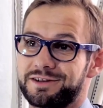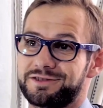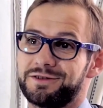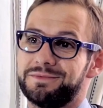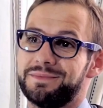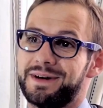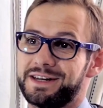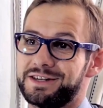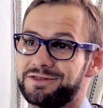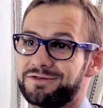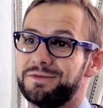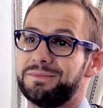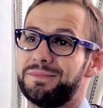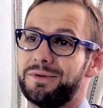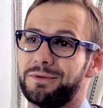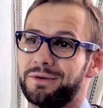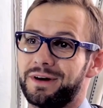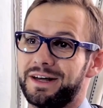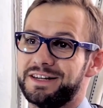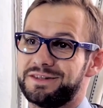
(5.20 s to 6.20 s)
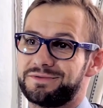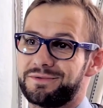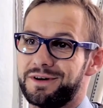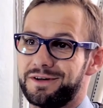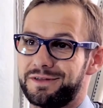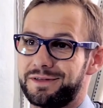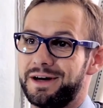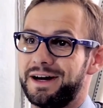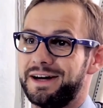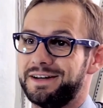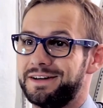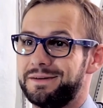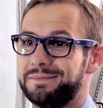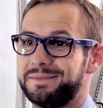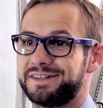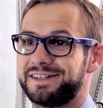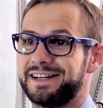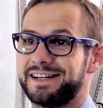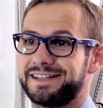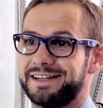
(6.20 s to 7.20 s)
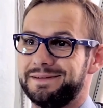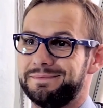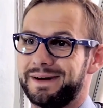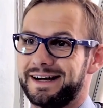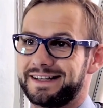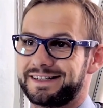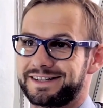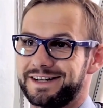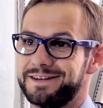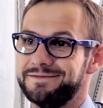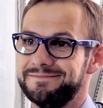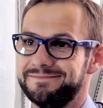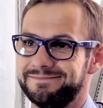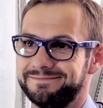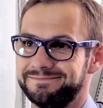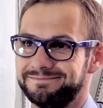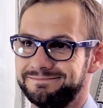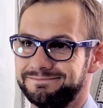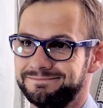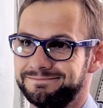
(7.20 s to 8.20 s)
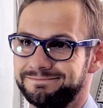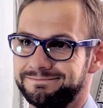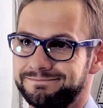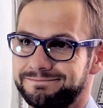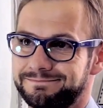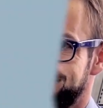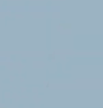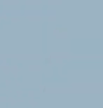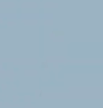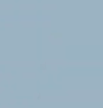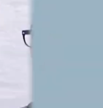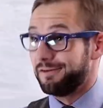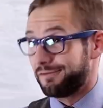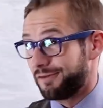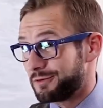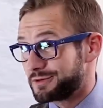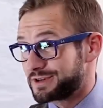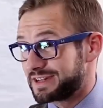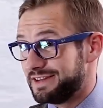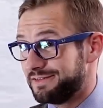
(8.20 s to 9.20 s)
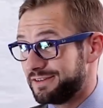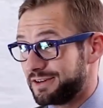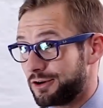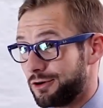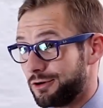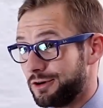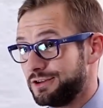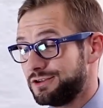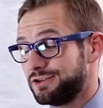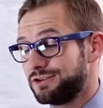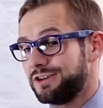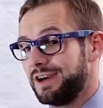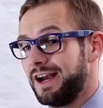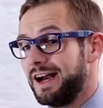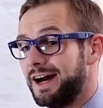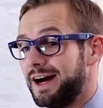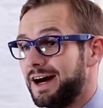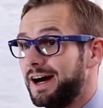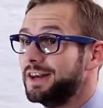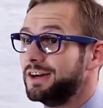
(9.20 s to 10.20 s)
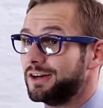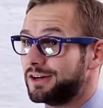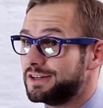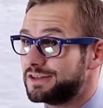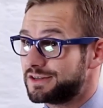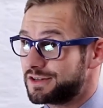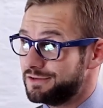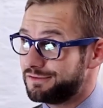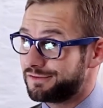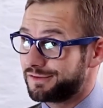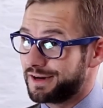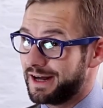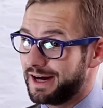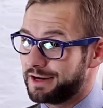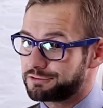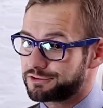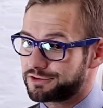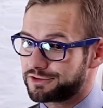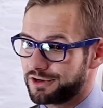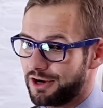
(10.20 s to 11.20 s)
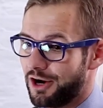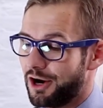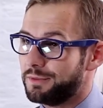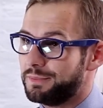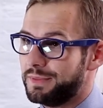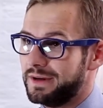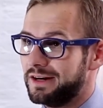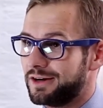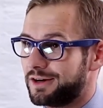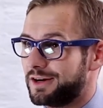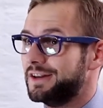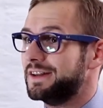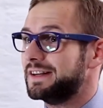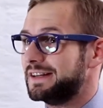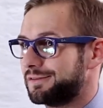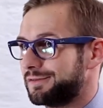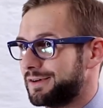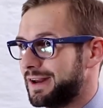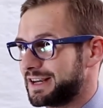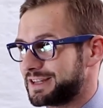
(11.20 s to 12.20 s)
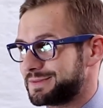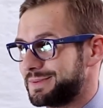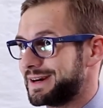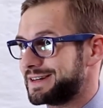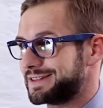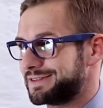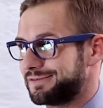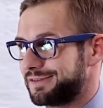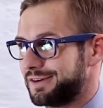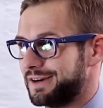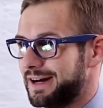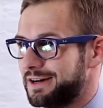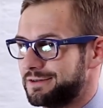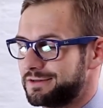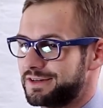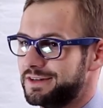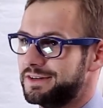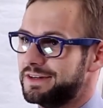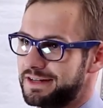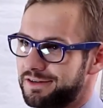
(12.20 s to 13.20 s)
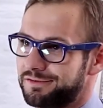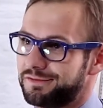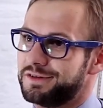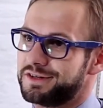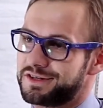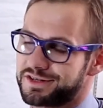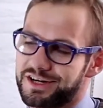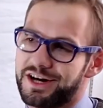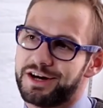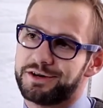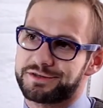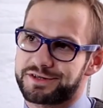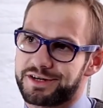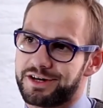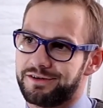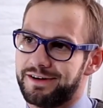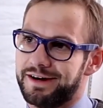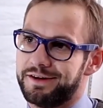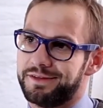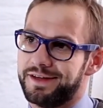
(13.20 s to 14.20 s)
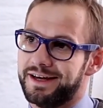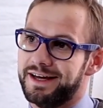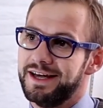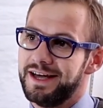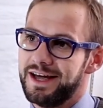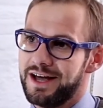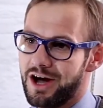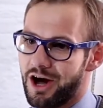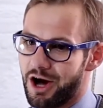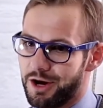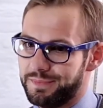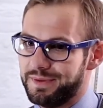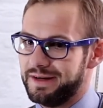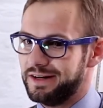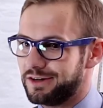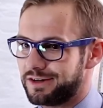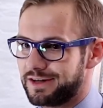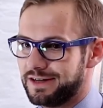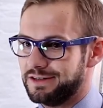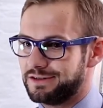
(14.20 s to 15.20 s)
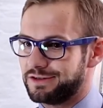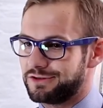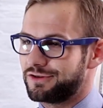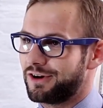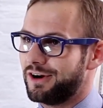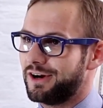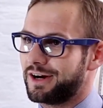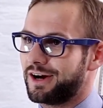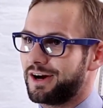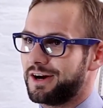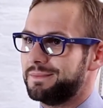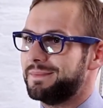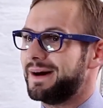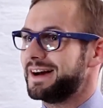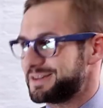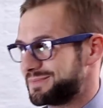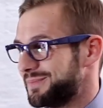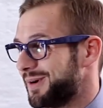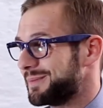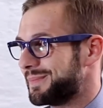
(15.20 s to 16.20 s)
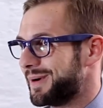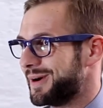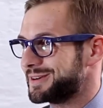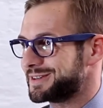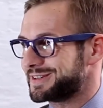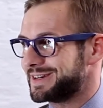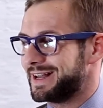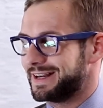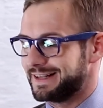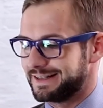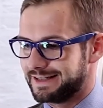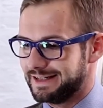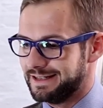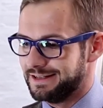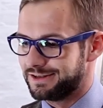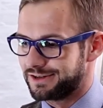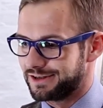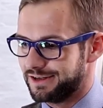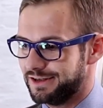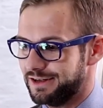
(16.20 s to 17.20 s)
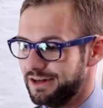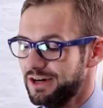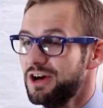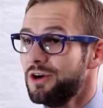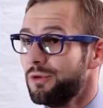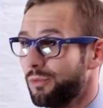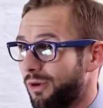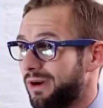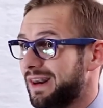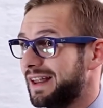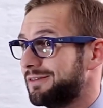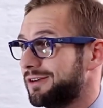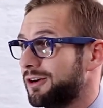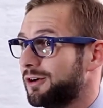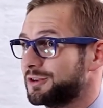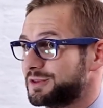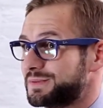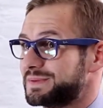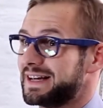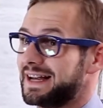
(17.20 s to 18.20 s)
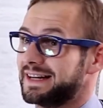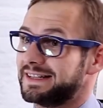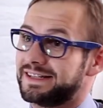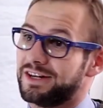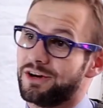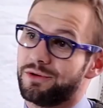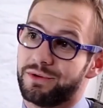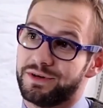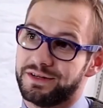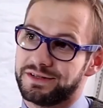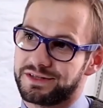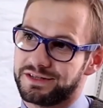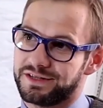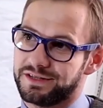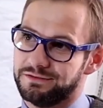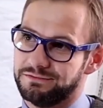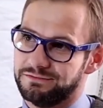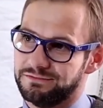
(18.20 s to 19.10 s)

restaurant manager at Paul Ainsworth at number 6 in Padstow. If I was leaving college uh, and looking to do front of house, I'd be looking at the different aspects of front of house and the different styles that are out there. I'd be looking to try and kind of match my personality to what level of hospitality I wanted to do.